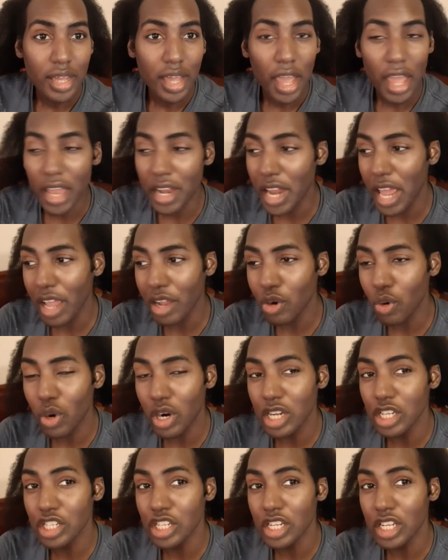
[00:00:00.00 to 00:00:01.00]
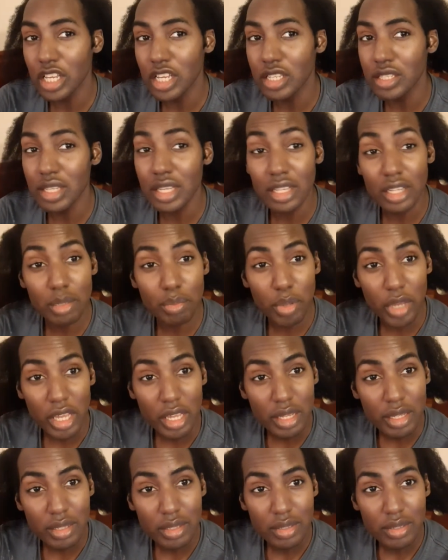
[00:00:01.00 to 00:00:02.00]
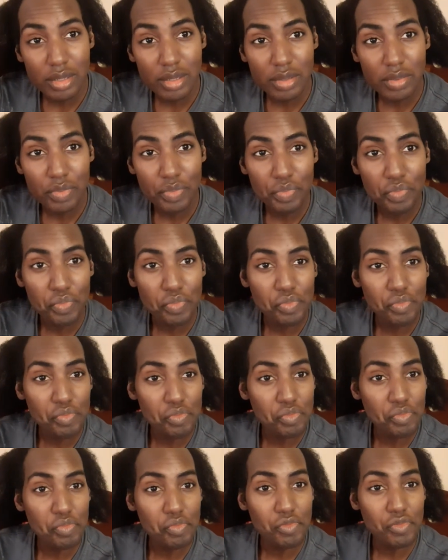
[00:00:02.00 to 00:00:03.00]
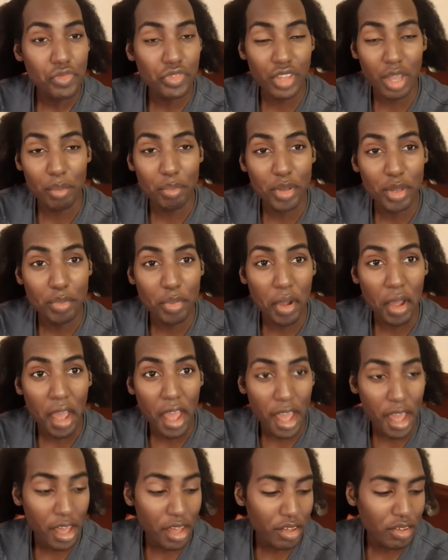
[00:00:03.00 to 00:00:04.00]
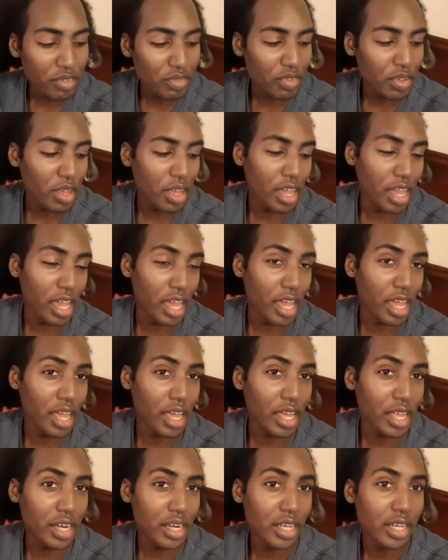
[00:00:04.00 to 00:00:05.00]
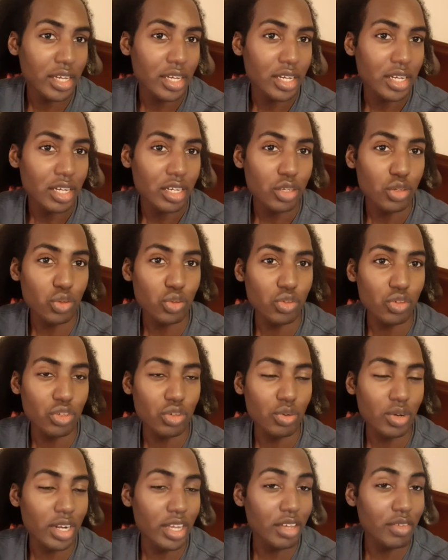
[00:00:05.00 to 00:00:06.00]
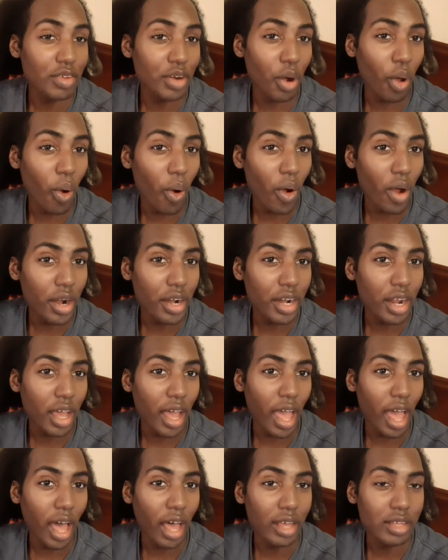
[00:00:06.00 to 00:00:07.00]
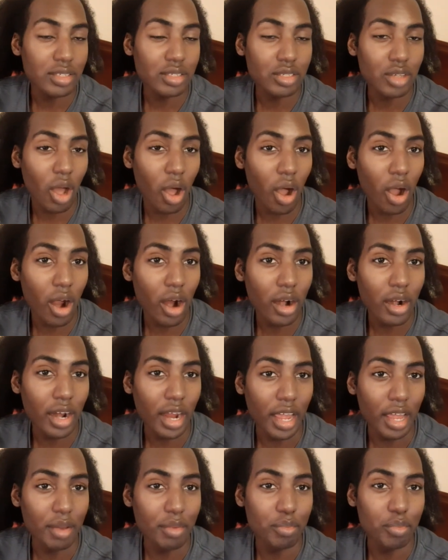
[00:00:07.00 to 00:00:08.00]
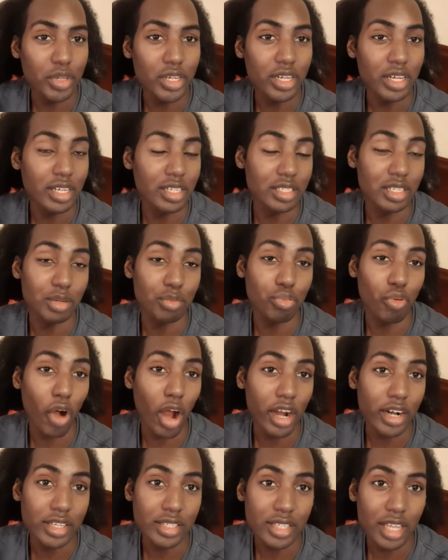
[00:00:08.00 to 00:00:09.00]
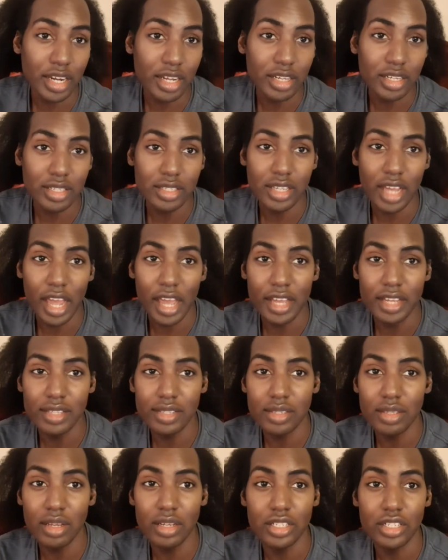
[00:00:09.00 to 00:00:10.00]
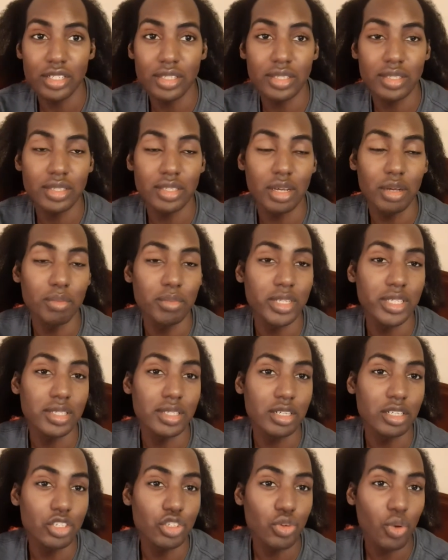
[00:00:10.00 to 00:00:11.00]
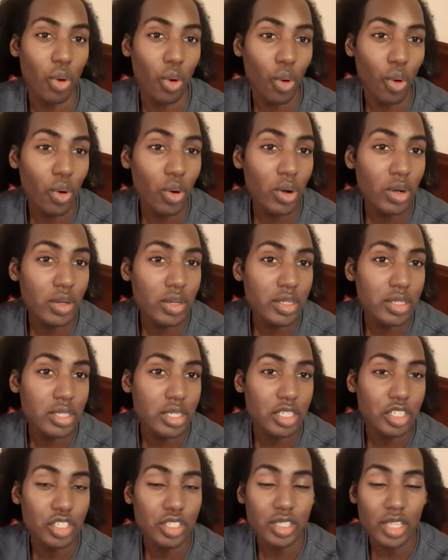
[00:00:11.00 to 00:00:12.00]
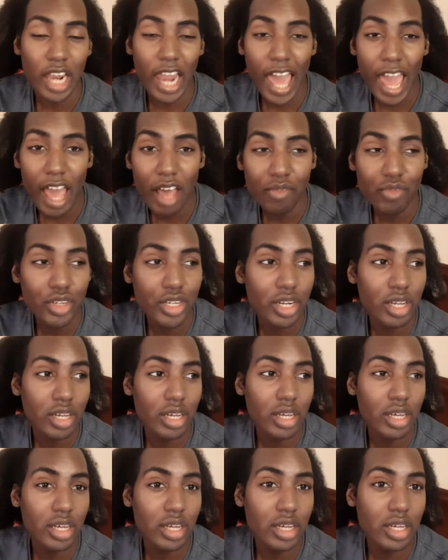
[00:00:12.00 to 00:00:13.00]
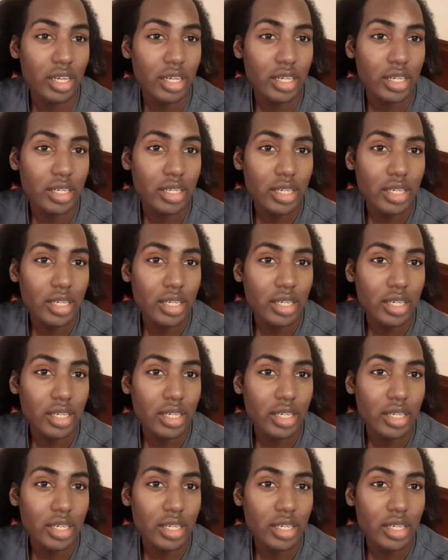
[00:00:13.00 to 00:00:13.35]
And that question is, it depends. Some people have, and you leave it on the scar, and because of the products that it contains, such as some essential oils such as lavender,